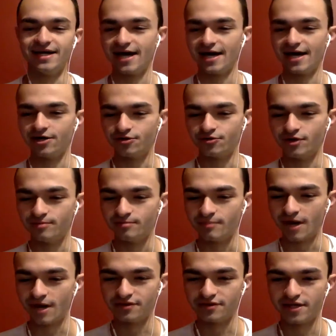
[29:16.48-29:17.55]
I agree. I
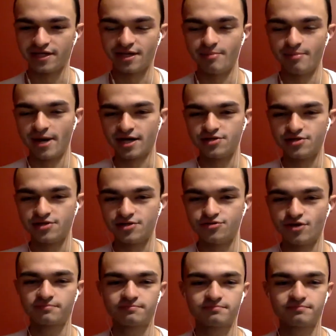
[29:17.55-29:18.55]
think they get back on track.